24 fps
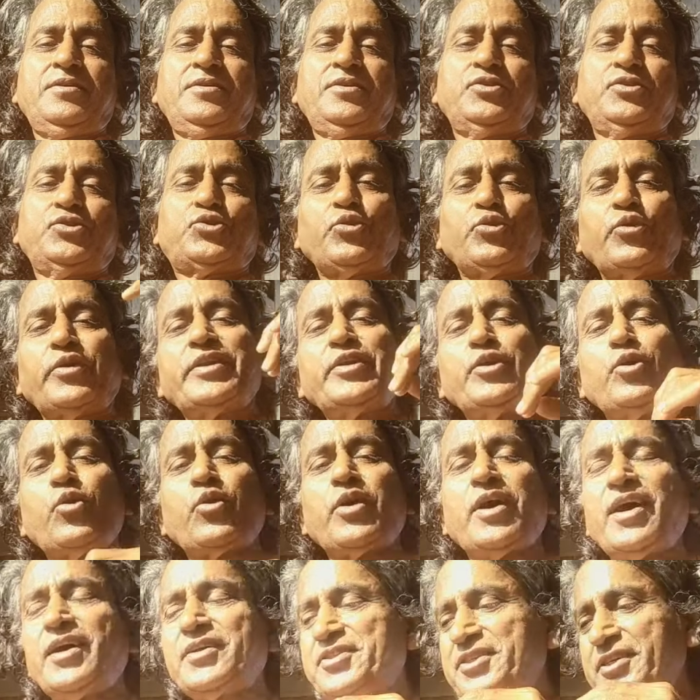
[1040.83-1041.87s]
So in
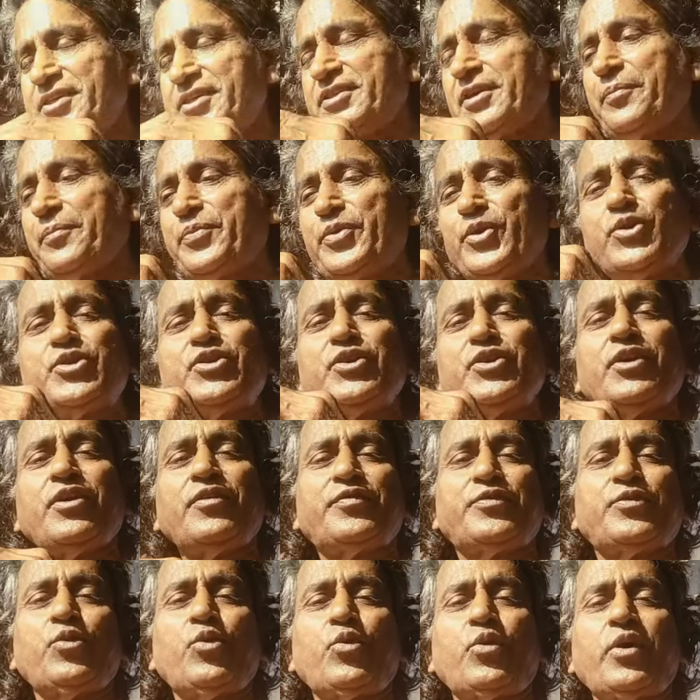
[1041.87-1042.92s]
yoga, see, the beauty
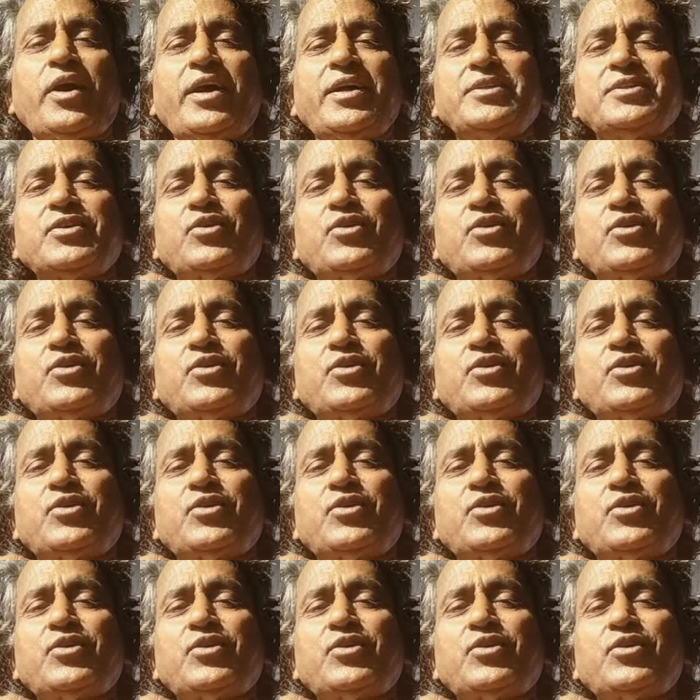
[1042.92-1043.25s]
of yoga is,